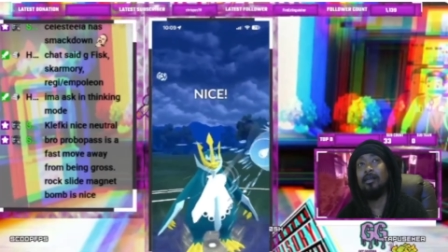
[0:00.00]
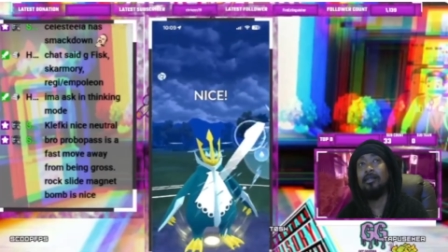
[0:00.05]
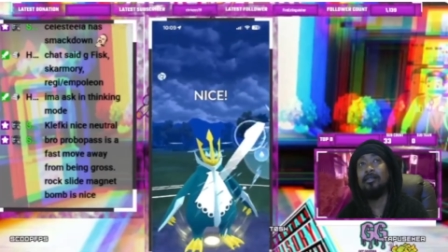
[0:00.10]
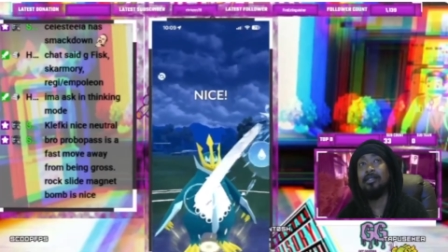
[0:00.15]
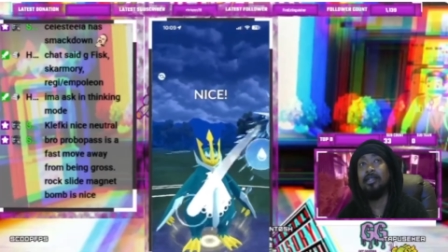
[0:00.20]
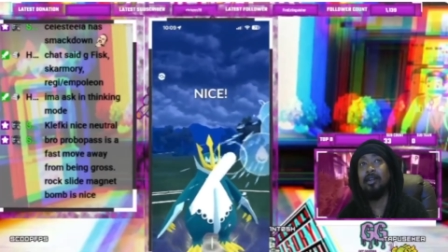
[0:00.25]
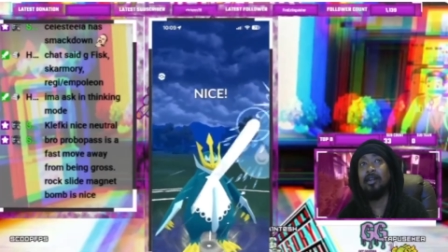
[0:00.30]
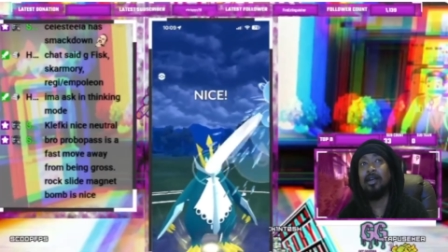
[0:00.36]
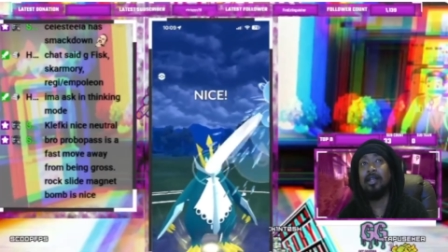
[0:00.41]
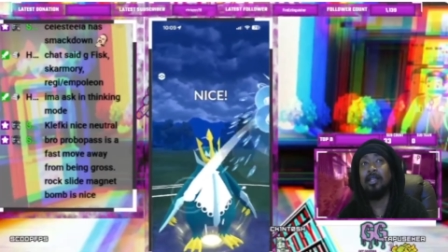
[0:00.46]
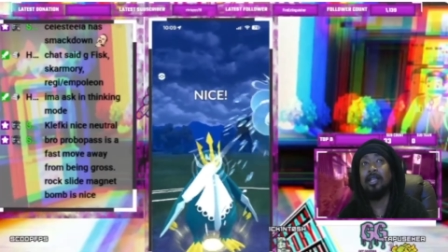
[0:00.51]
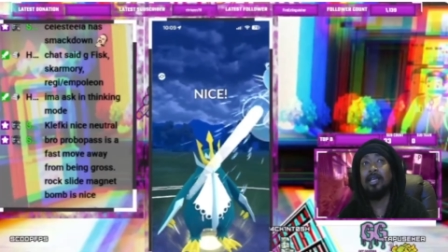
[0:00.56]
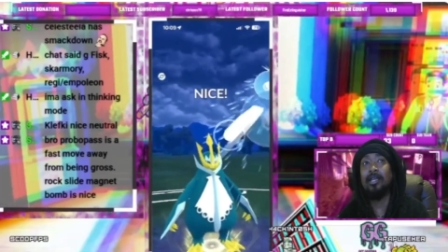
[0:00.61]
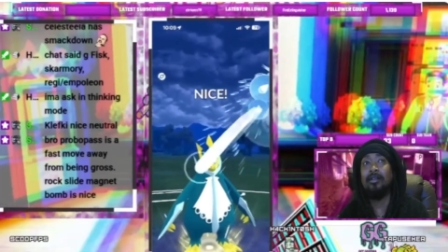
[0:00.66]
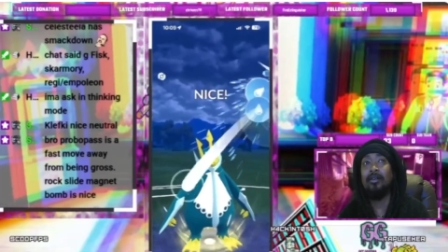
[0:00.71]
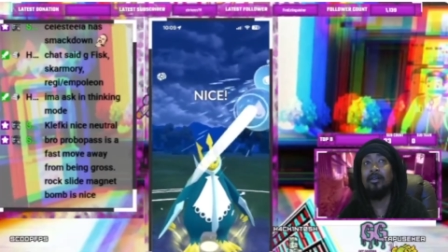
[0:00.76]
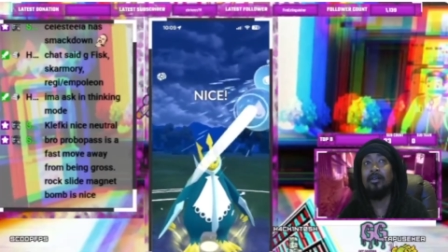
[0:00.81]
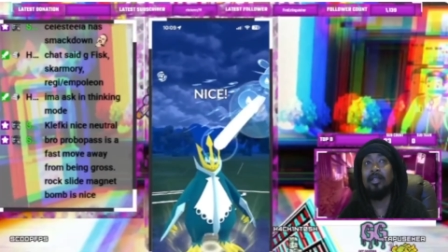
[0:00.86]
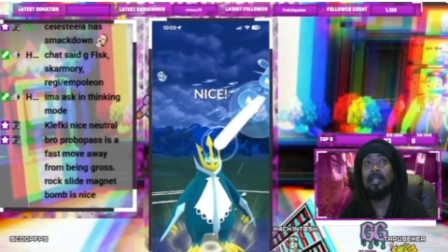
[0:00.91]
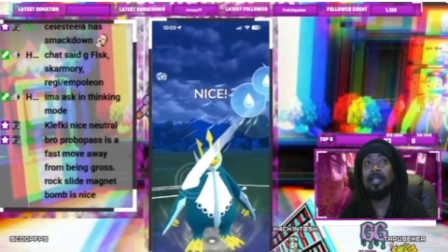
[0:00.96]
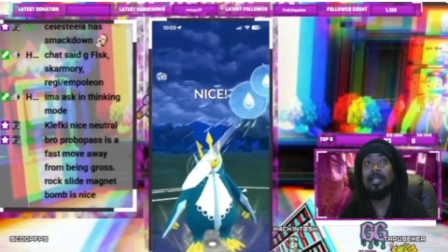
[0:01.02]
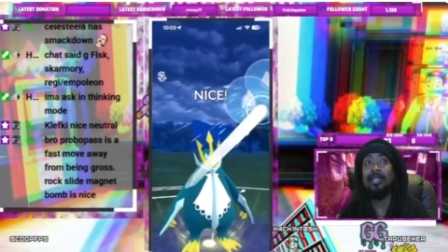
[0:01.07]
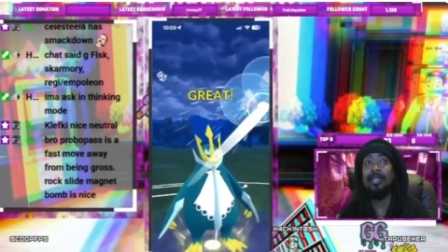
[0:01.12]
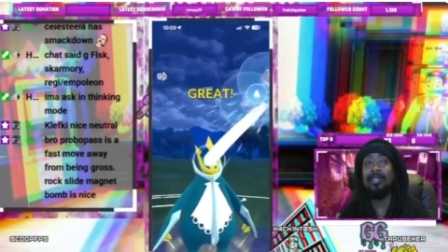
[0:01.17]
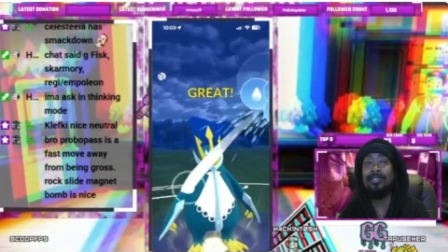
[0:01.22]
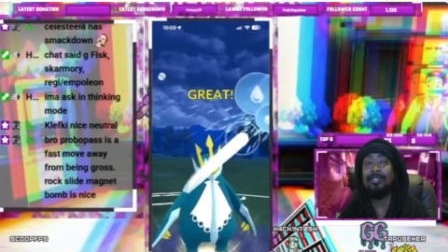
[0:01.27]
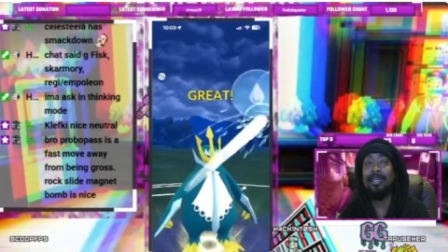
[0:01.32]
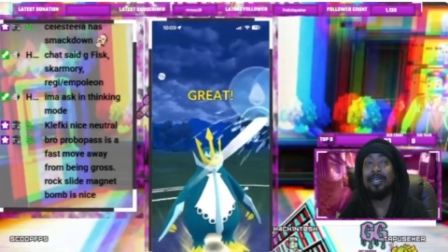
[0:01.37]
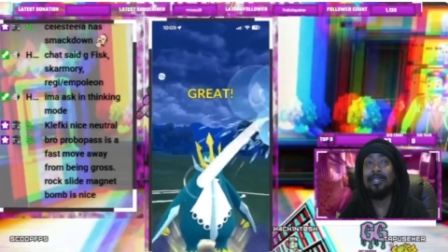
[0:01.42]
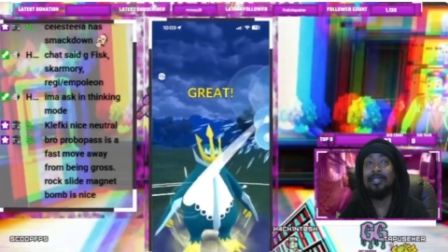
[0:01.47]
Claydol, and it
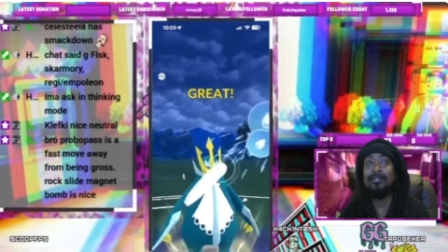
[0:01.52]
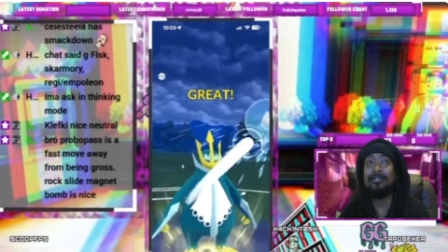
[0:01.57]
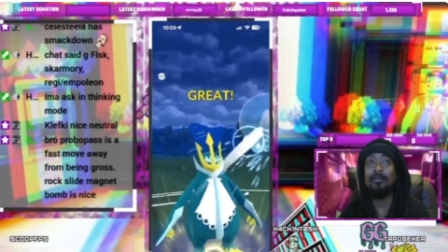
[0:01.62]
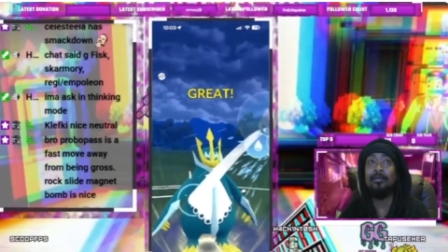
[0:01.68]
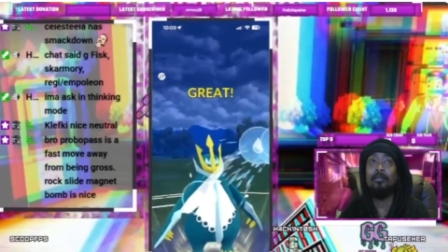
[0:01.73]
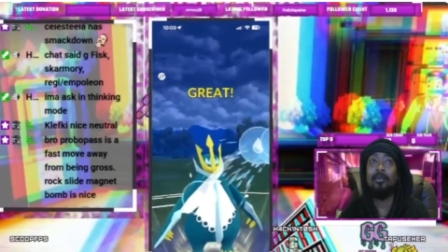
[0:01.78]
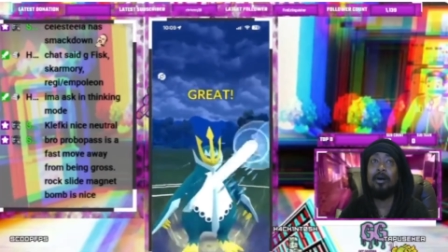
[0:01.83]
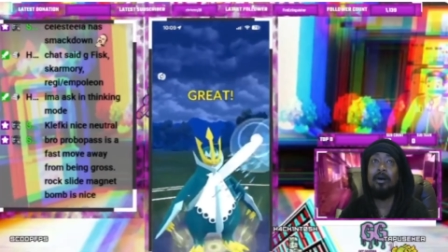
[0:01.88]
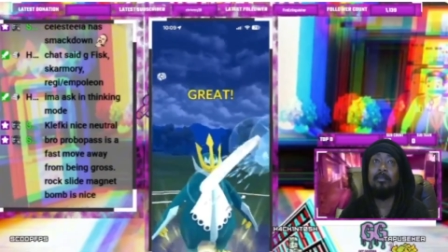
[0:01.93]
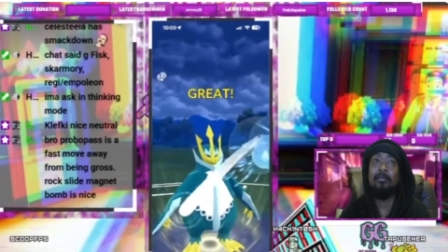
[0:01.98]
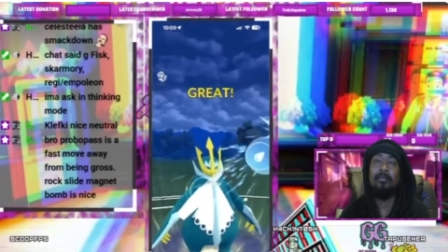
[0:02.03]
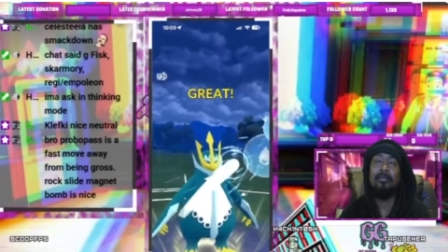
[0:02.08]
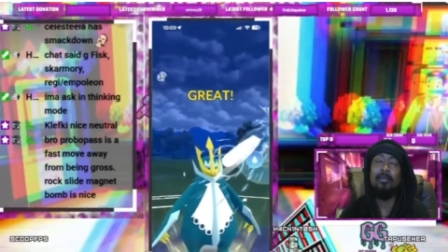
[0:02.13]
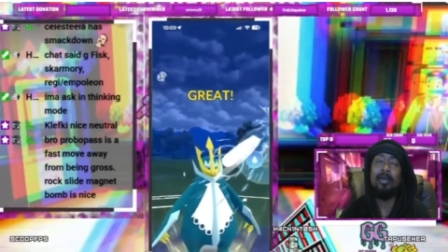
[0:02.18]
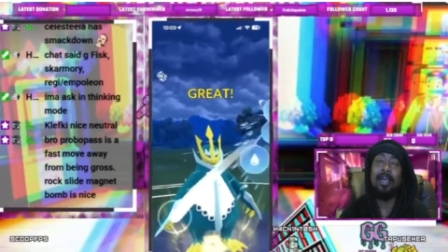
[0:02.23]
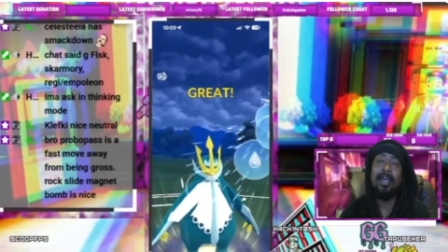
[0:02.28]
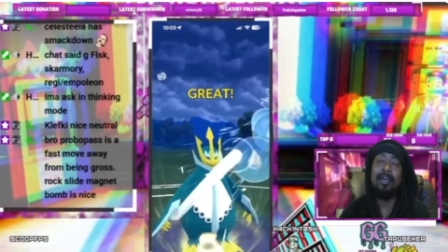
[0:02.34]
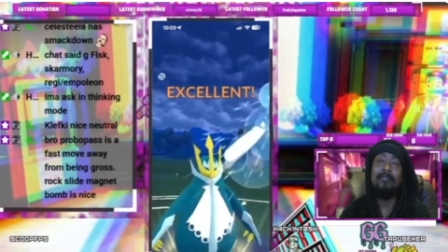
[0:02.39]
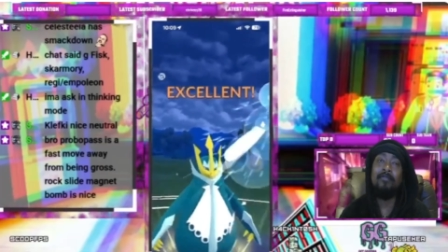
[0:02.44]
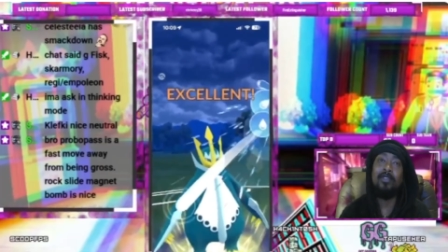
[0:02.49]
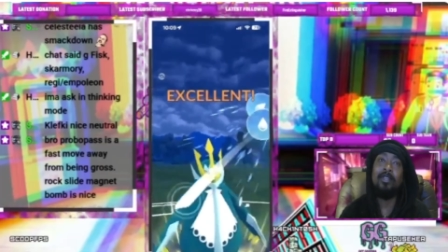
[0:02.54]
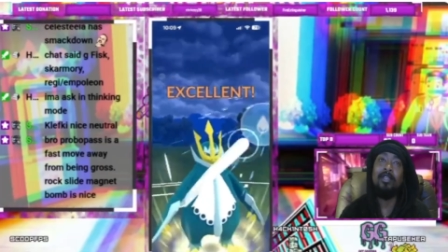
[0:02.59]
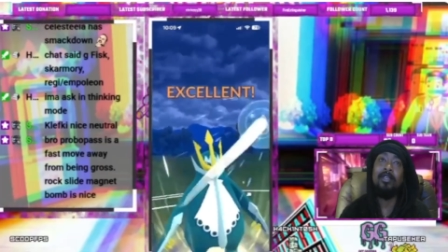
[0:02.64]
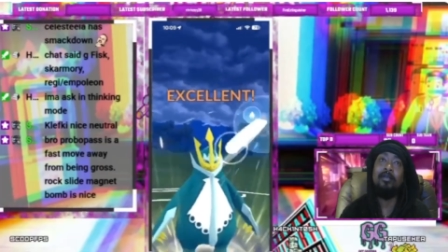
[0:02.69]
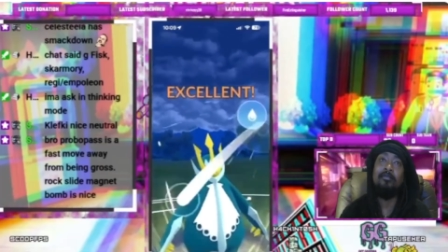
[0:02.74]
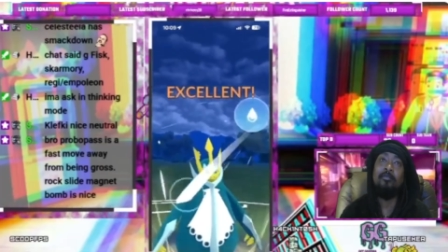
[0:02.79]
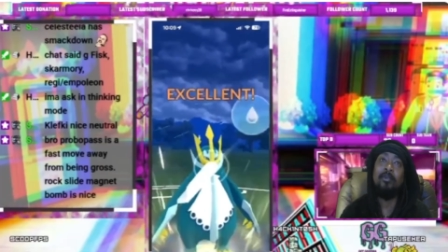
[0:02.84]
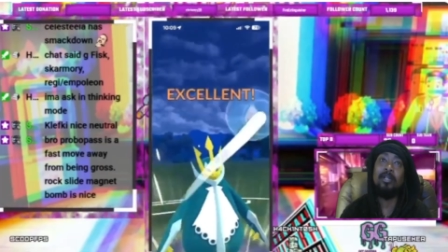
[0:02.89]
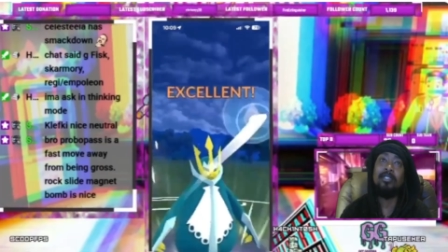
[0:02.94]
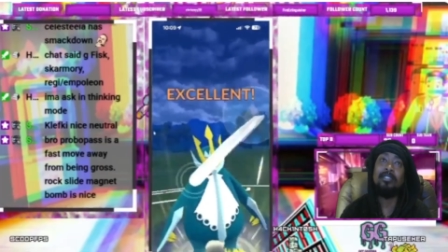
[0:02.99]
is getting some hefty
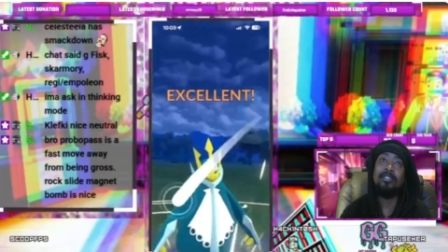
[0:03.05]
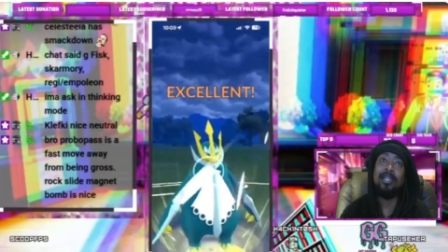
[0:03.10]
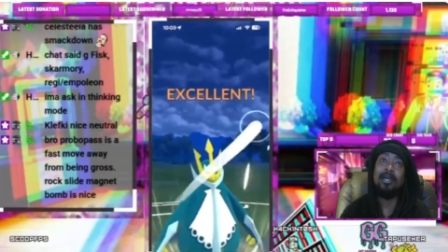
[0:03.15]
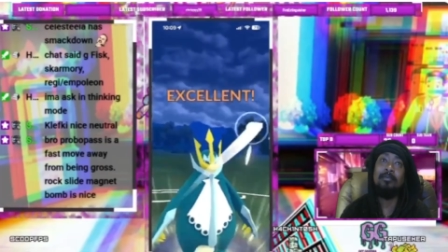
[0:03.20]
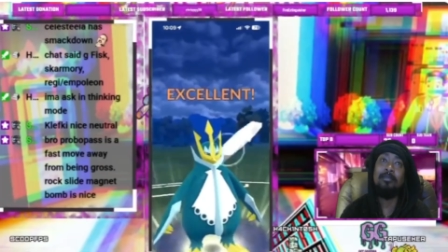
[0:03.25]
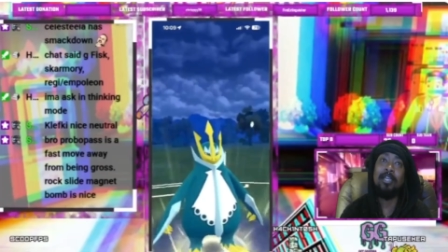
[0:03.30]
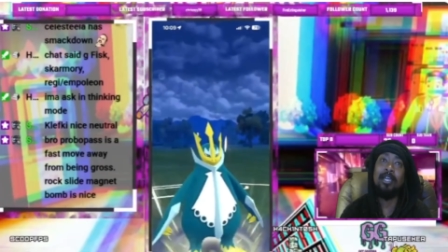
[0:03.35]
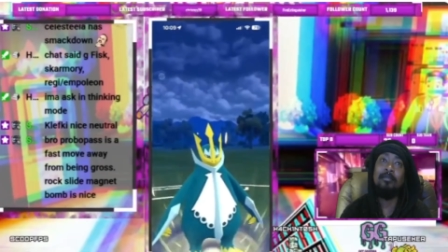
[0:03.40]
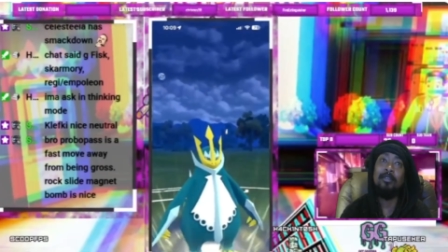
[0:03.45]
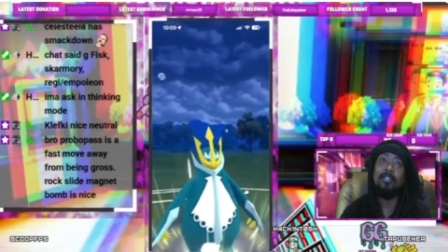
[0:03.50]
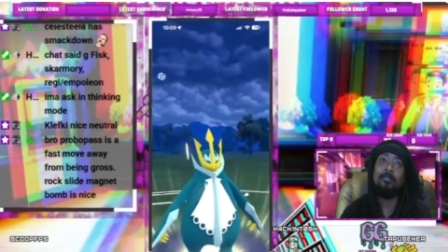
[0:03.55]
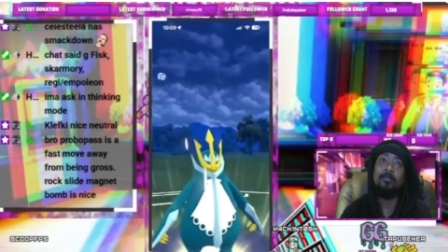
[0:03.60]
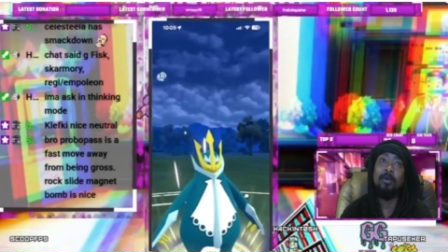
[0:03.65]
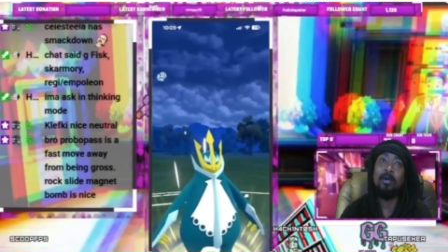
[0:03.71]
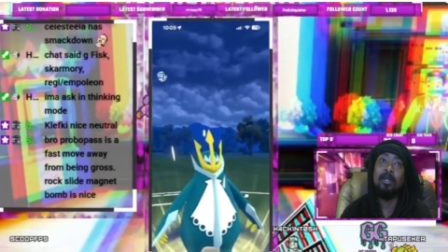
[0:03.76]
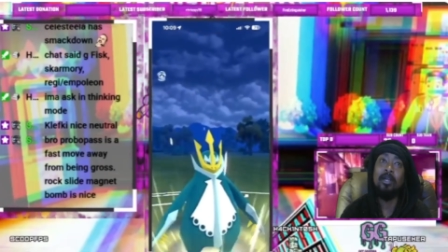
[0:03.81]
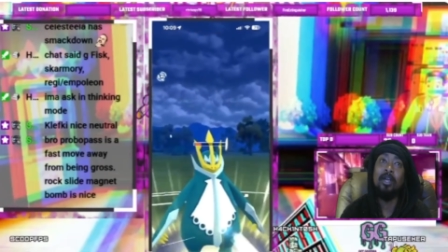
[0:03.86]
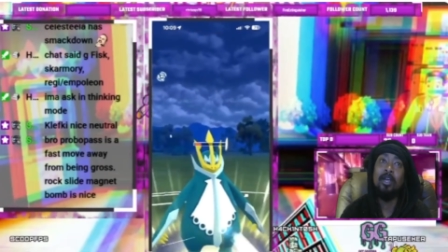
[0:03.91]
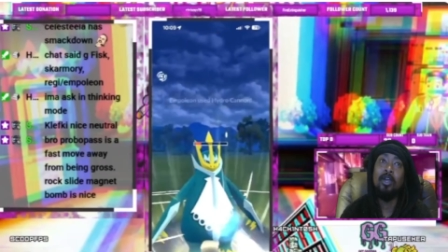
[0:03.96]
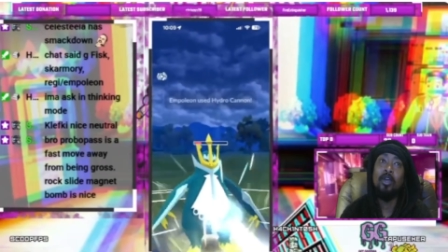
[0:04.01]
mud slap damage, but